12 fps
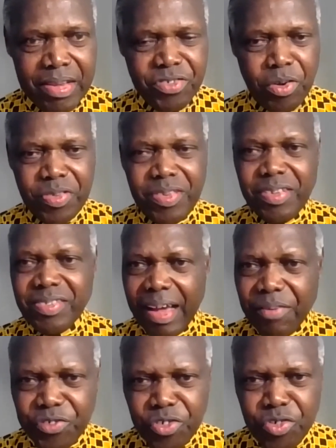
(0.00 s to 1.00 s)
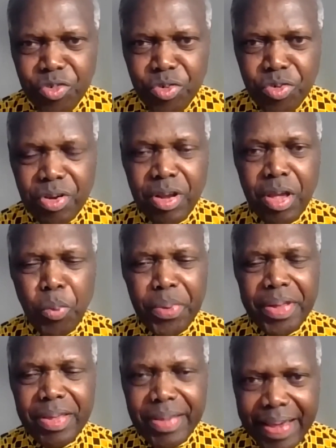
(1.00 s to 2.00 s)
So this afternoon,
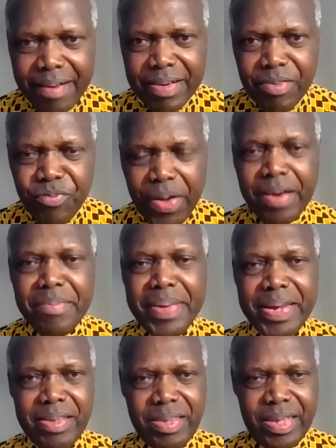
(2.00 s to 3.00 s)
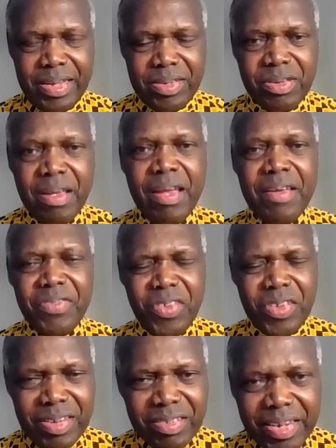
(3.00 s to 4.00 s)
we're hearing very many things.
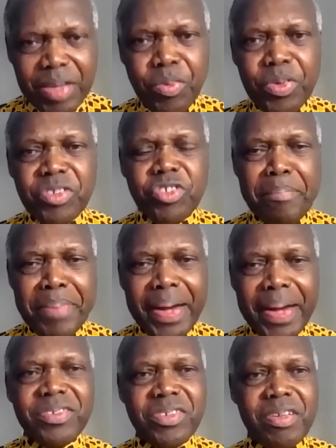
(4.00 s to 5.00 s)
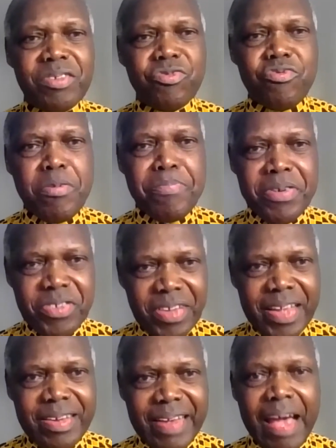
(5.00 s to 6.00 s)
The distinguished ambassadors who
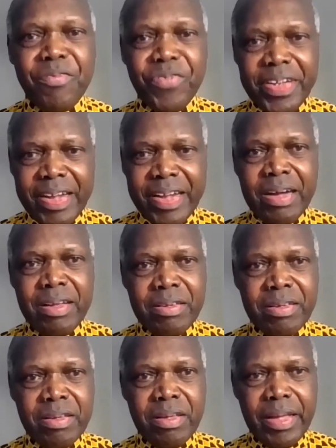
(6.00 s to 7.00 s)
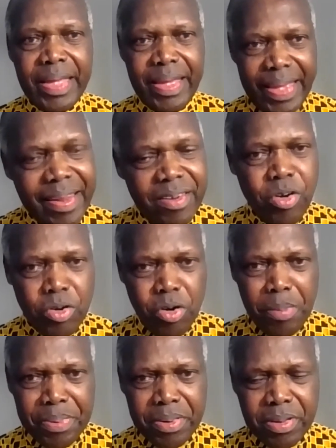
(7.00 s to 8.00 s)
represent Africa in
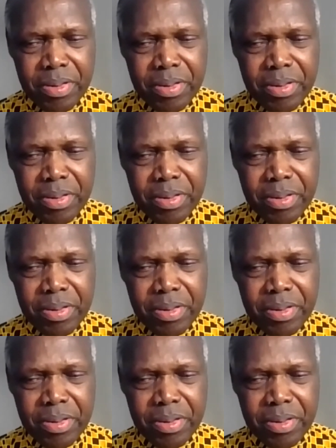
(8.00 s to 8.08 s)
Europe,